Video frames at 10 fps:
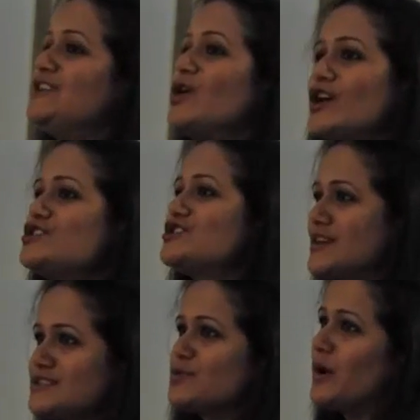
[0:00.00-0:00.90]
not
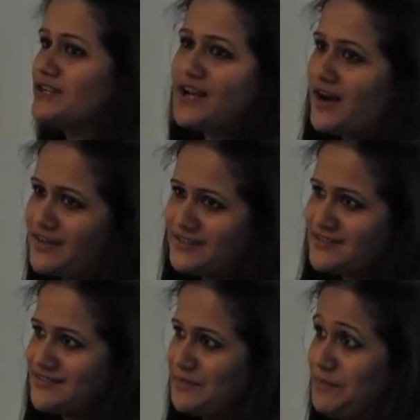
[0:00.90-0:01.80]
just one
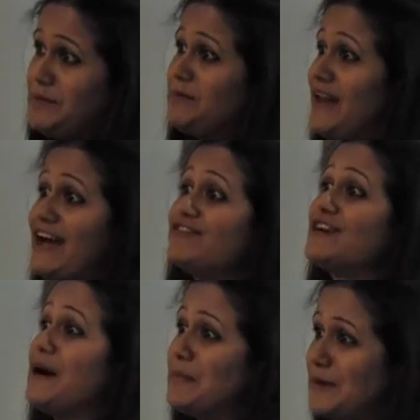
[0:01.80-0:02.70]
target. People have
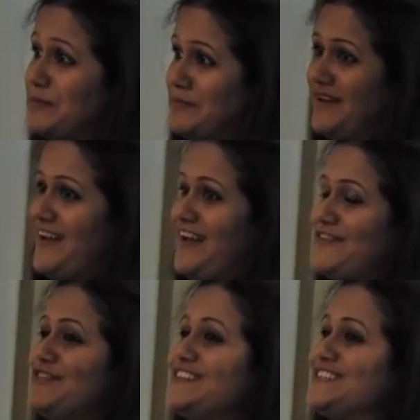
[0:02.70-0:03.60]
come up
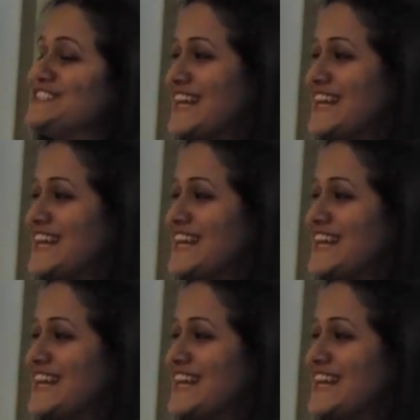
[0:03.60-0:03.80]
with